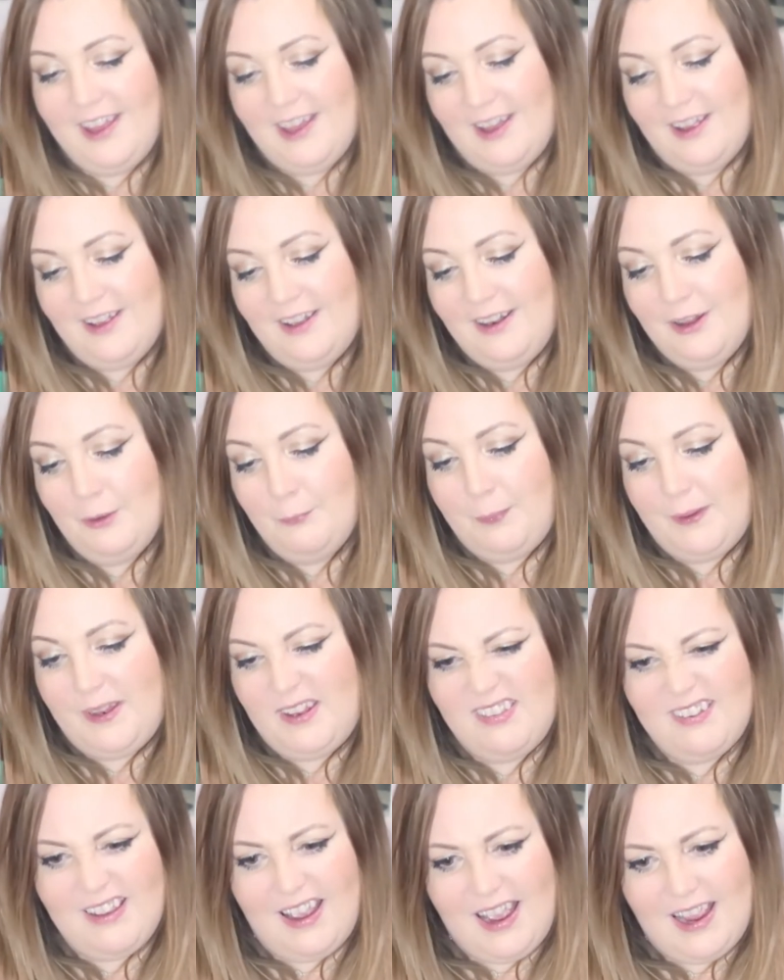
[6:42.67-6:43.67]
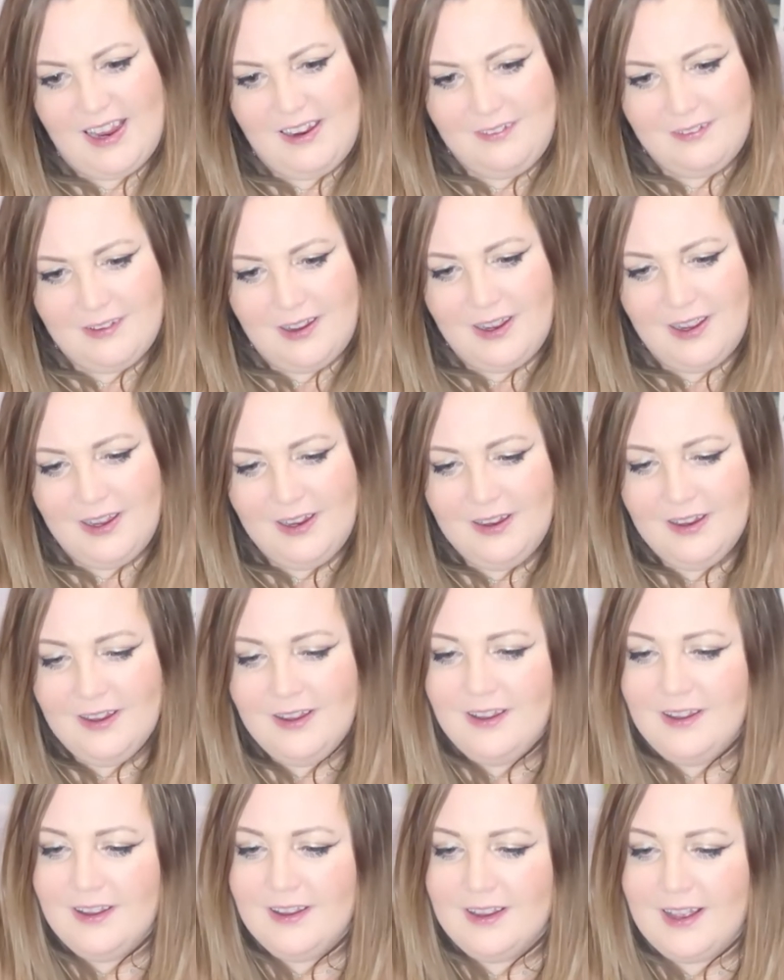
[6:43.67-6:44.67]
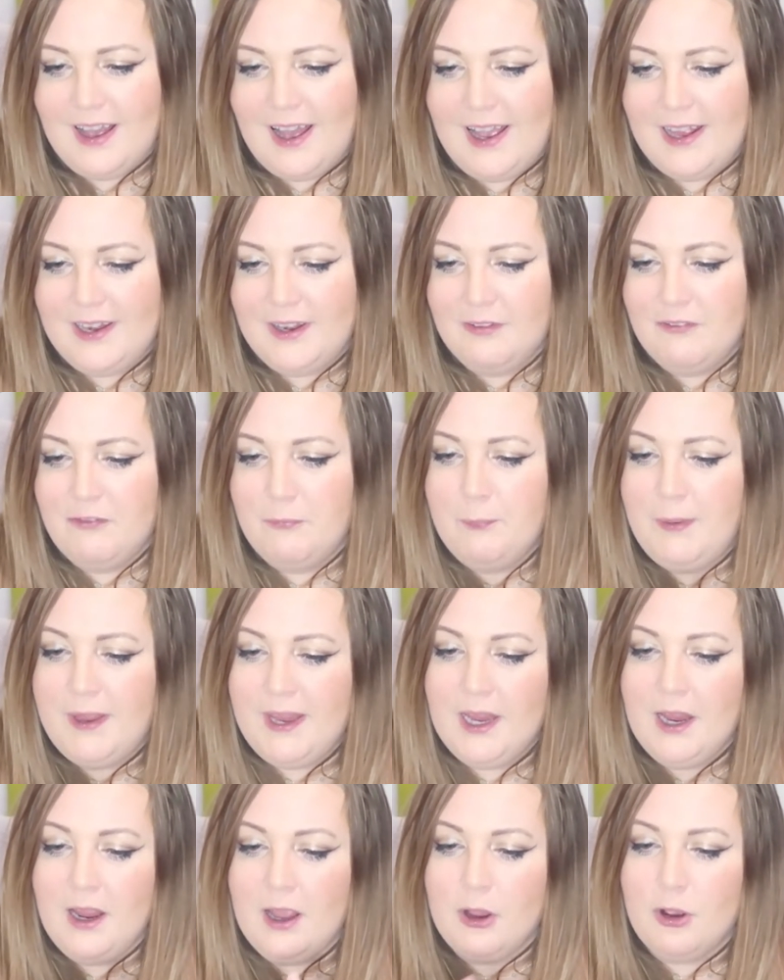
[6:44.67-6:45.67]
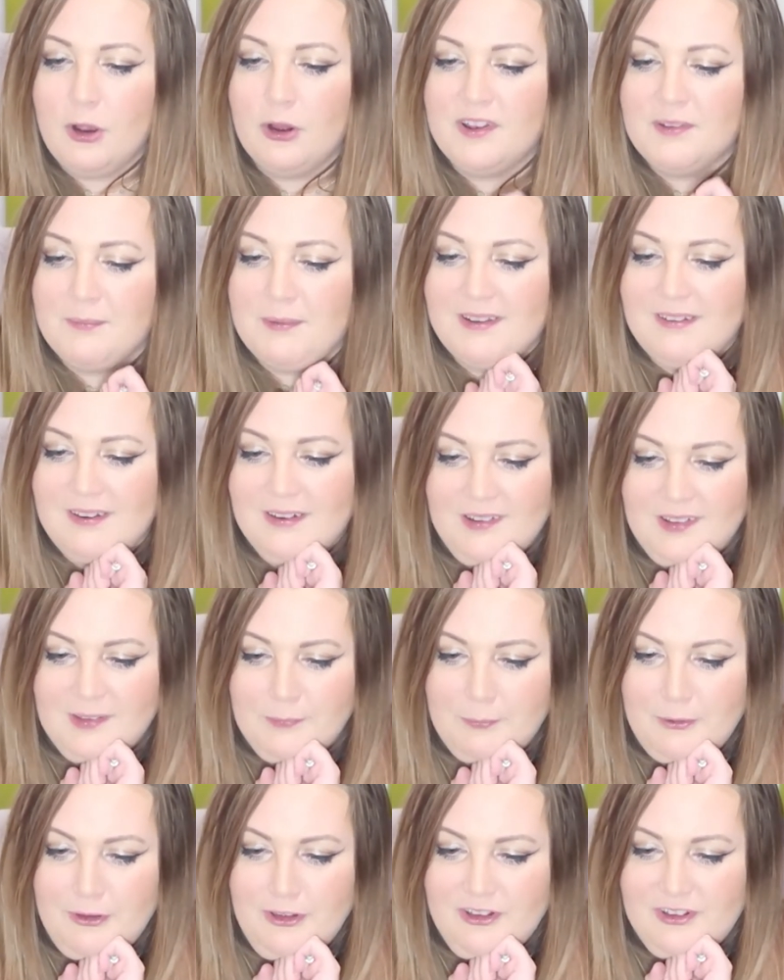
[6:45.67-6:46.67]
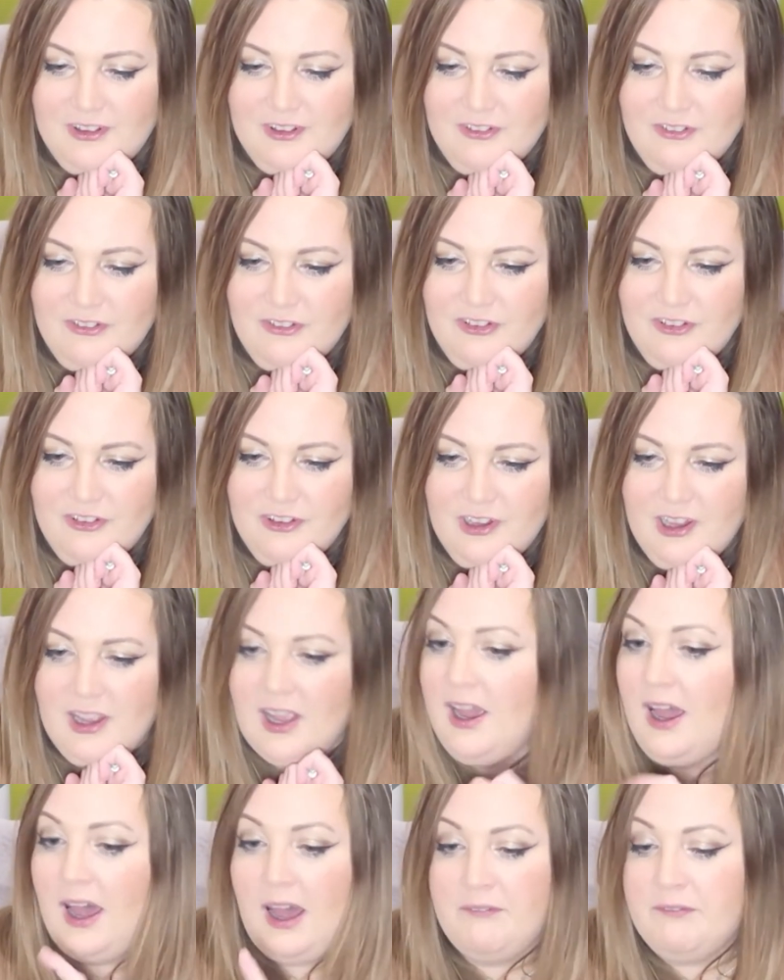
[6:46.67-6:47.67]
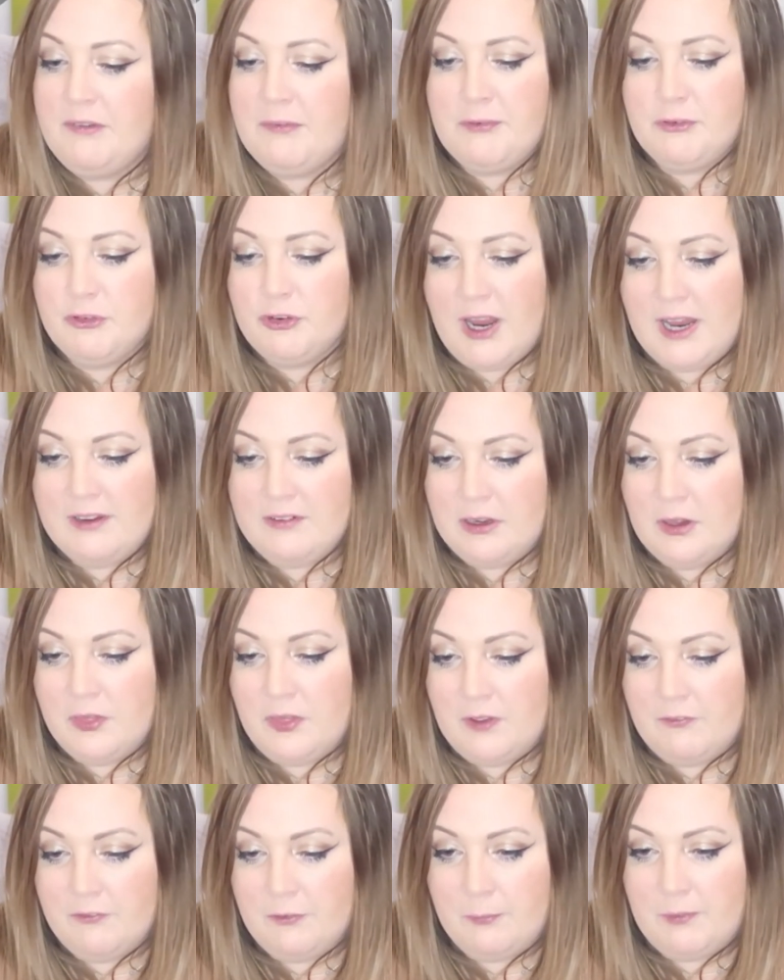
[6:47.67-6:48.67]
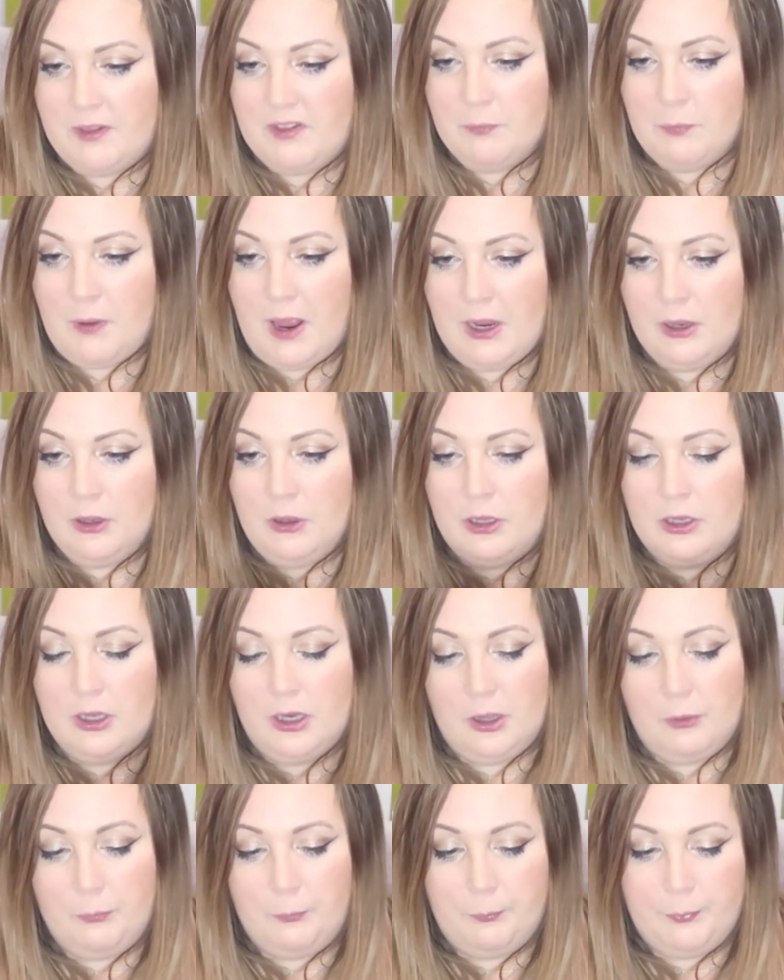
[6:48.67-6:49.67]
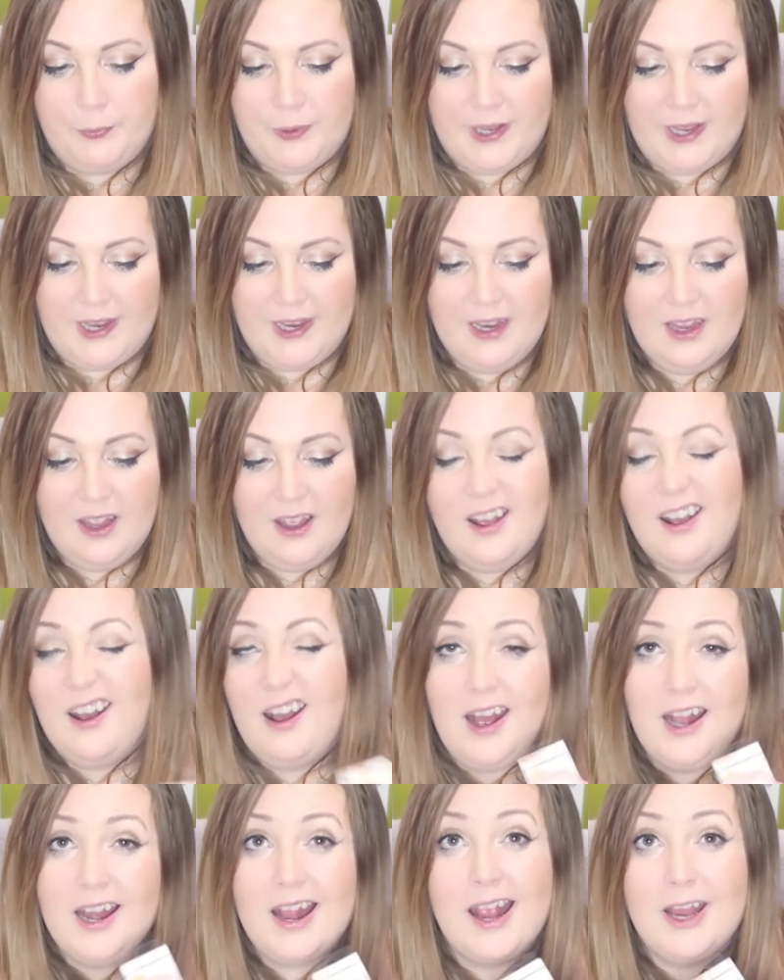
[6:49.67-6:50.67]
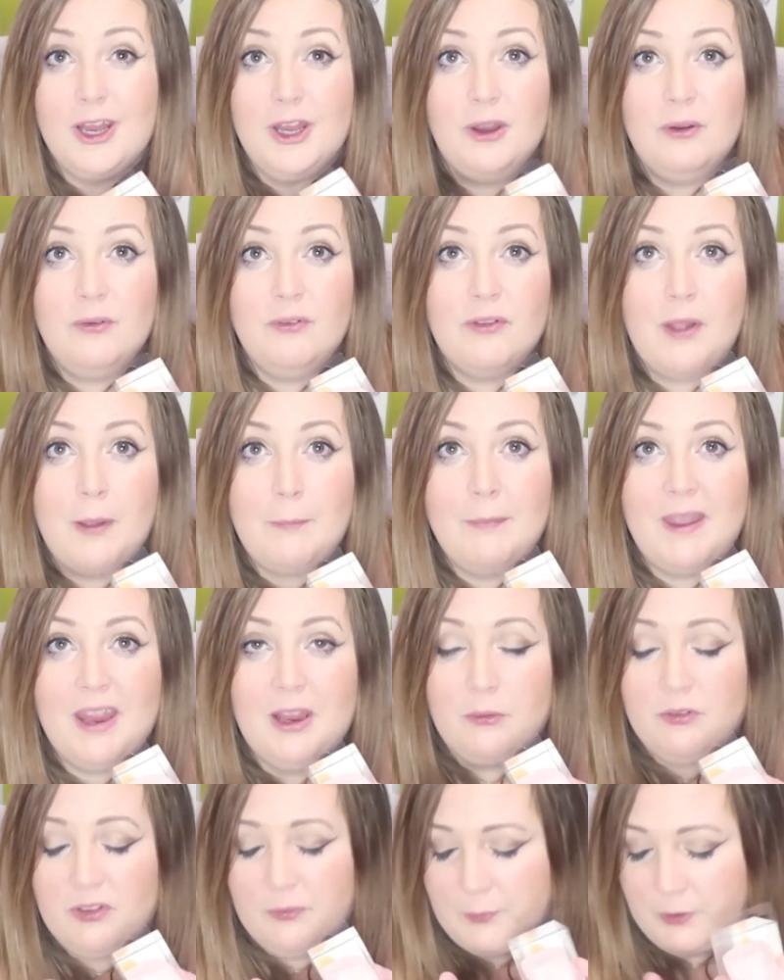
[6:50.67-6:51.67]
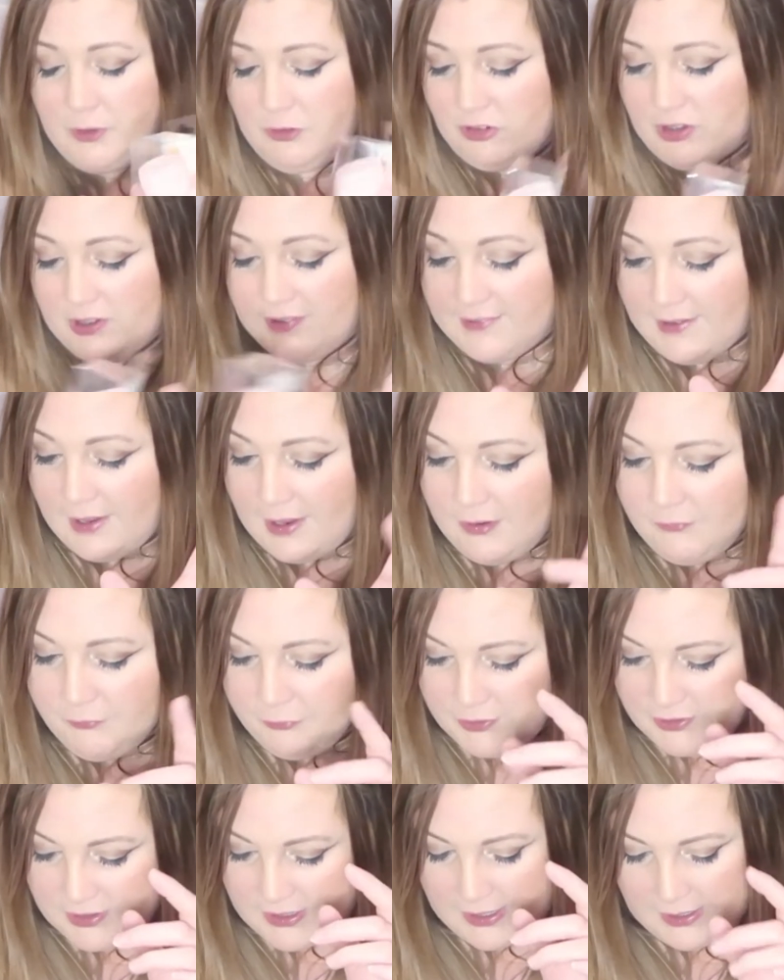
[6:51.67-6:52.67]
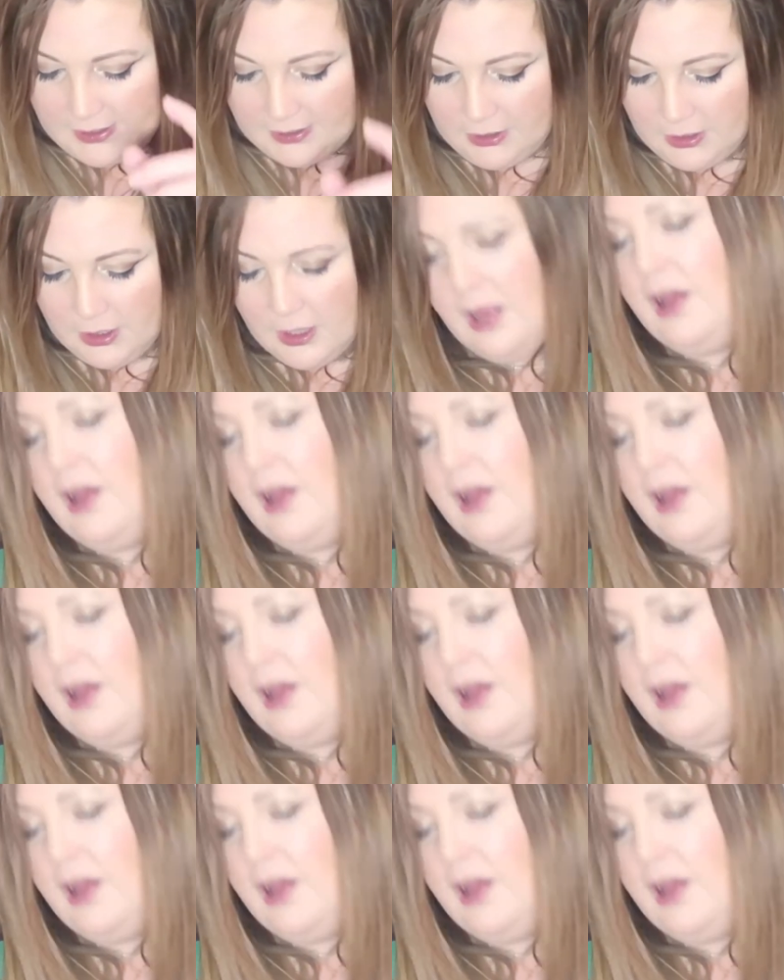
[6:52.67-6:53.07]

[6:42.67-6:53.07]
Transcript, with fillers: A little bit tie-dye kind of pink cosmetic sponge. I've never tried anything from this brand, Colour Company, and I use makeup sponges every day.